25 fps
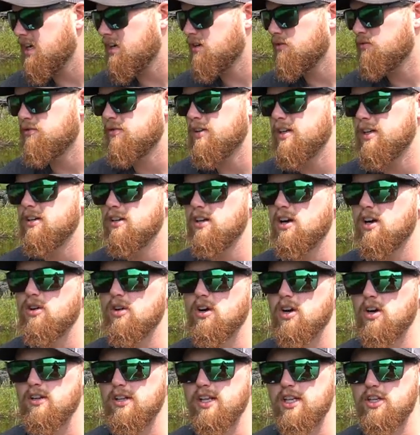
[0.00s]
got to figure out
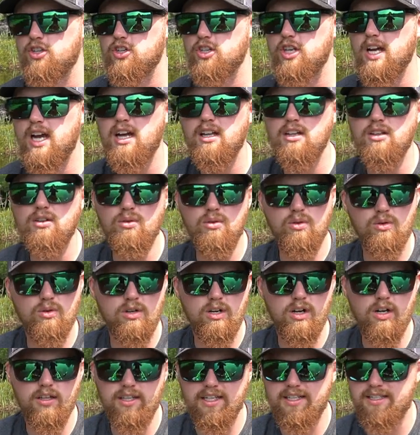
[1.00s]
are they shallow
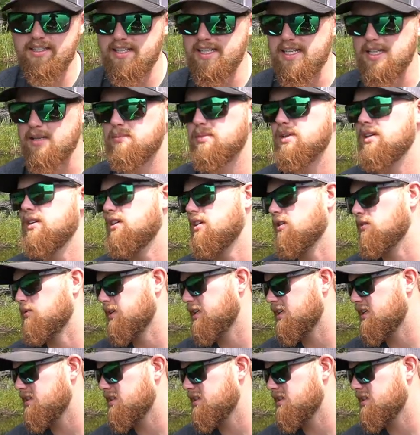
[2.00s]
or are they deep are we